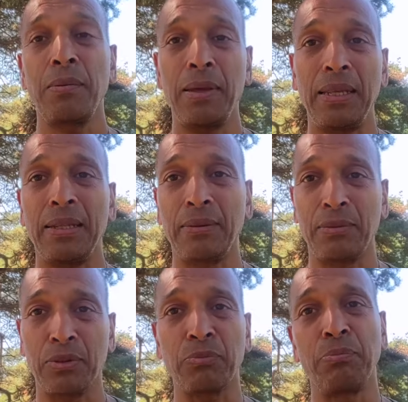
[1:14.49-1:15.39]
It
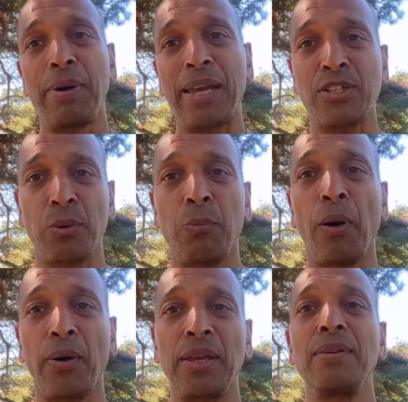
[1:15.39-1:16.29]
makes your
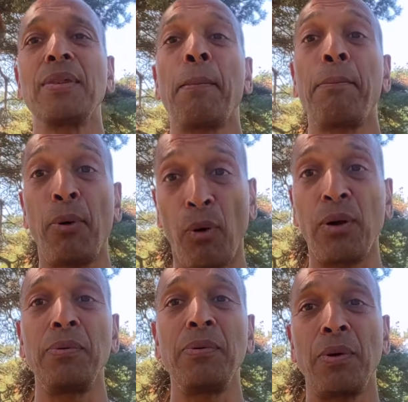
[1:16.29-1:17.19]
body put
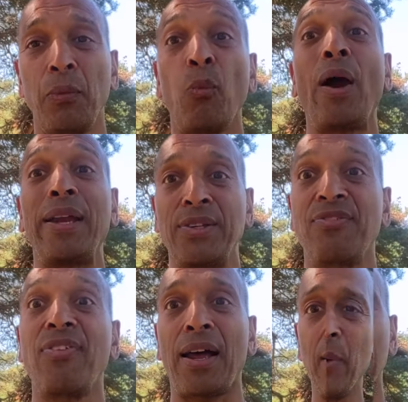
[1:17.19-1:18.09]
on weight,
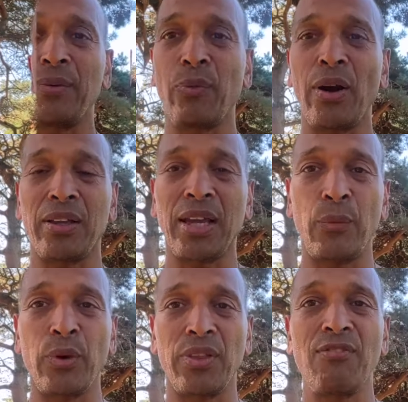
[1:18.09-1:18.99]
fat, get
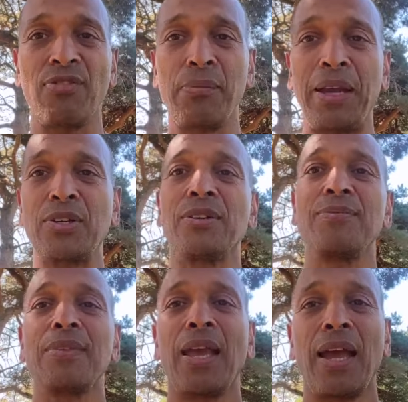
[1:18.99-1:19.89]
rid of the inflammation.
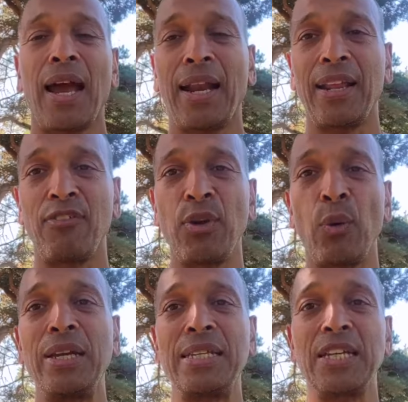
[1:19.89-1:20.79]
And if
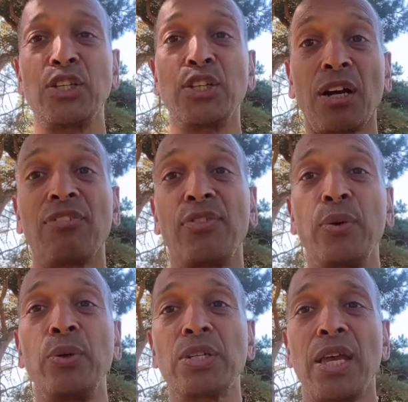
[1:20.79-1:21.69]
you're eating junk
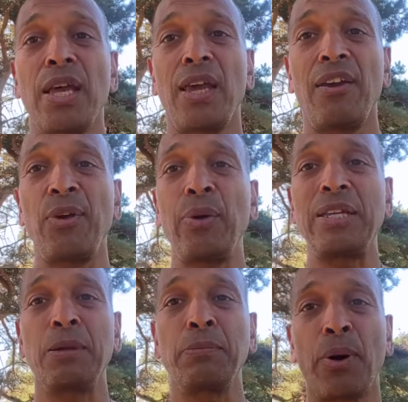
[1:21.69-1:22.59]
foods, if you're
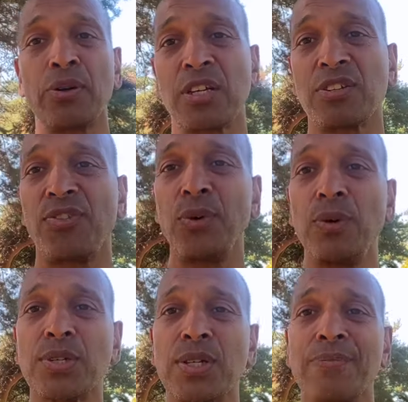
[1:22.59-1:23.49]
eating processed
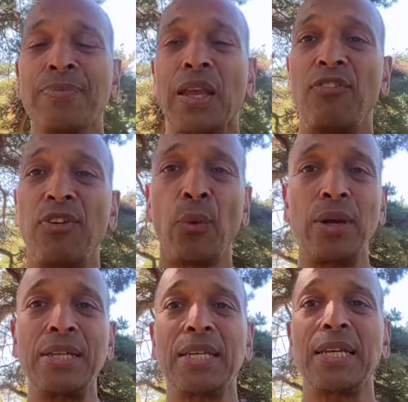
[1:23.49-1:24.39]
foods, if you're
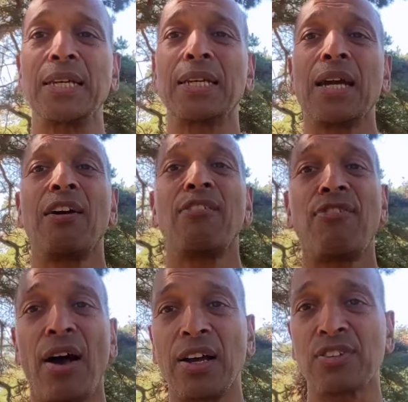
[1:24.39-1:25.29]
eating
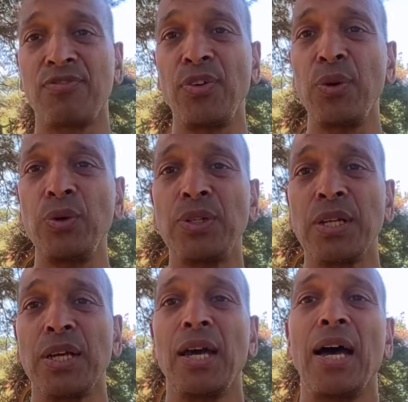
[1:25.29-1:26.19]
fast food,
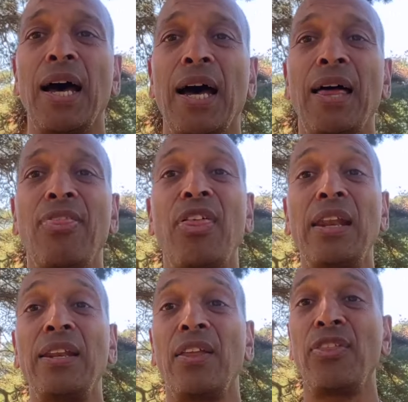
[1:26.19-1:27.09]

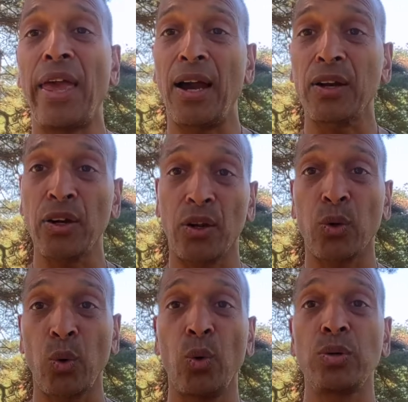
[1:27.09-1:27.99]
then they are going to
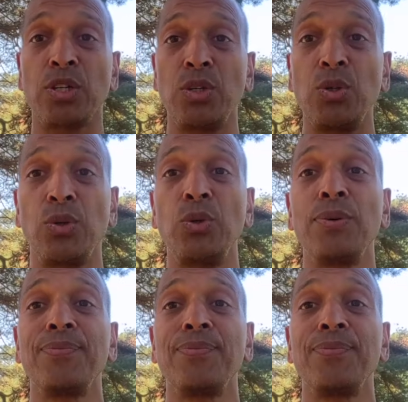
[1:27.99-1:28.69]
cause you